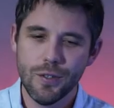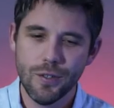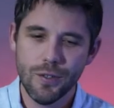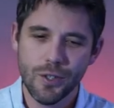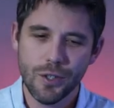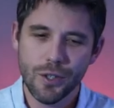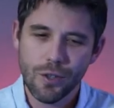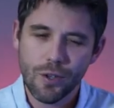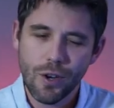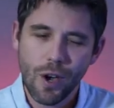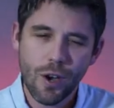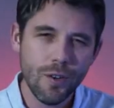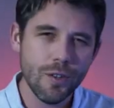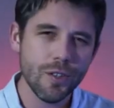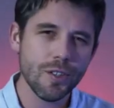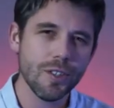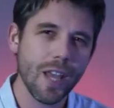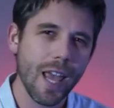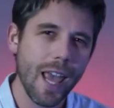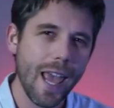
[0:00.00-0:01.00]
Did you
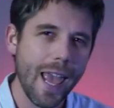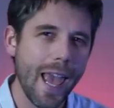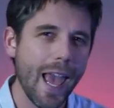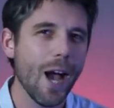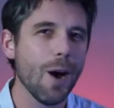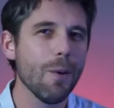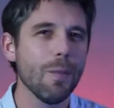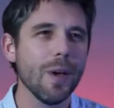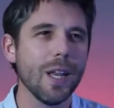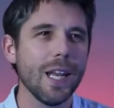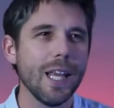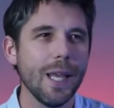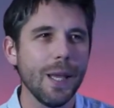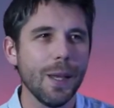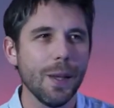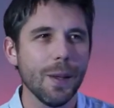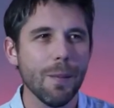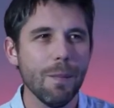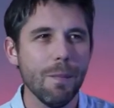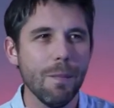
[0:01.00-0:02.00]
notice how
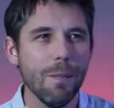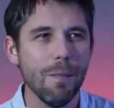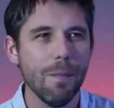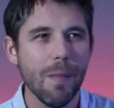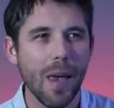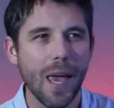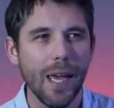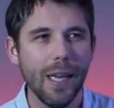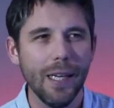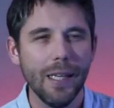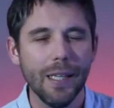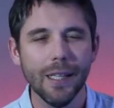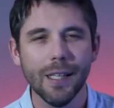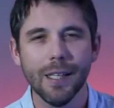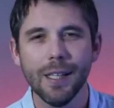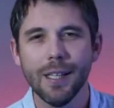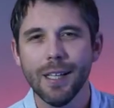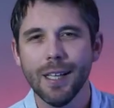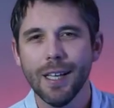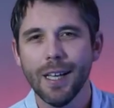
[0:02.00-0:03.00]
many men
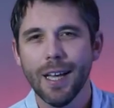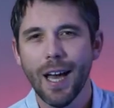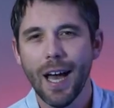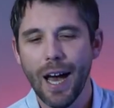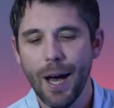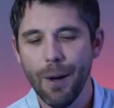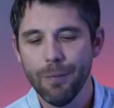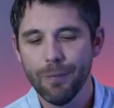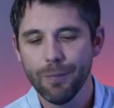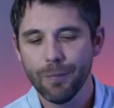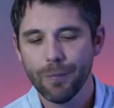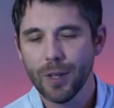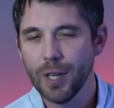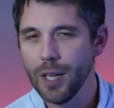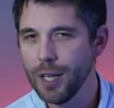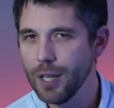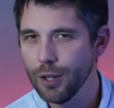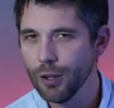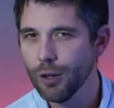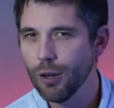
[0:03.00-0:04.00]

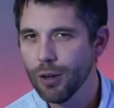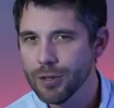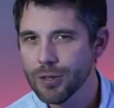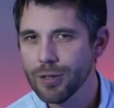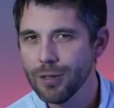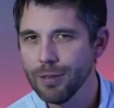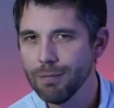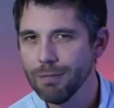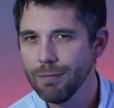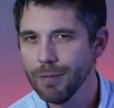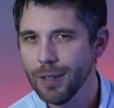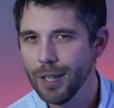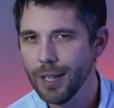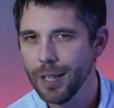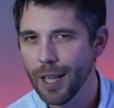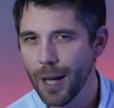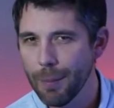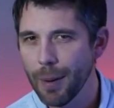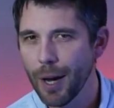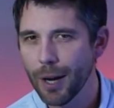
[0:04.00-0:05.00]
Gideon lost in
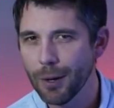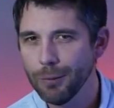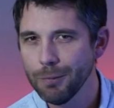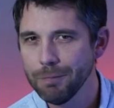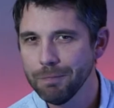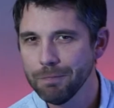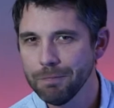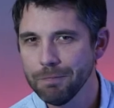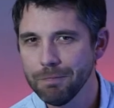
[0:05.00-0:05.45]
that battle?